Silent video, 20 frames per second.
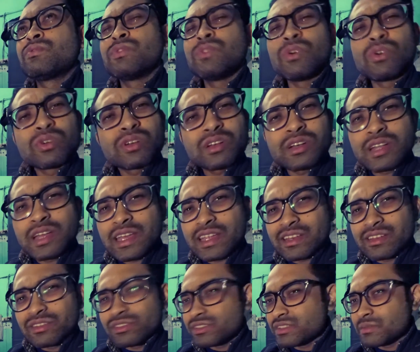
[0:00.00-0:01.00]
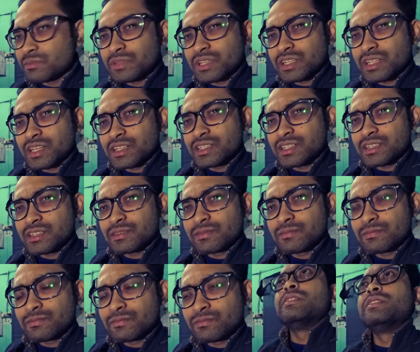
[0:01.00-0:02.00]
Fortnite or something like that.
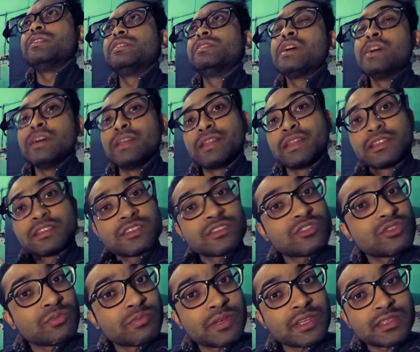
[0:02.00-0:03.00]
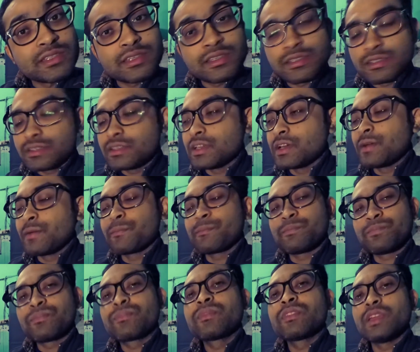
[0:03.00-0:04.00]
Races to places,
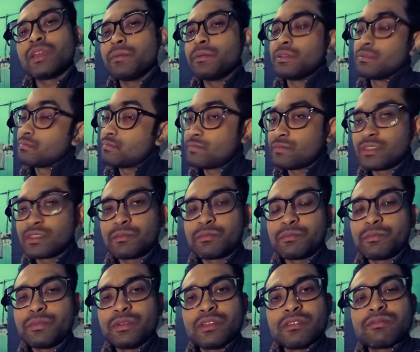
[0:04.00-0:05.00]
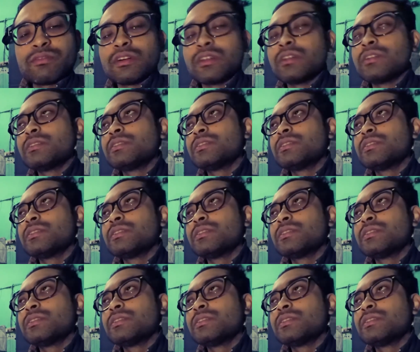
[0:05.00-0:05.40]
I mean, pretty fun.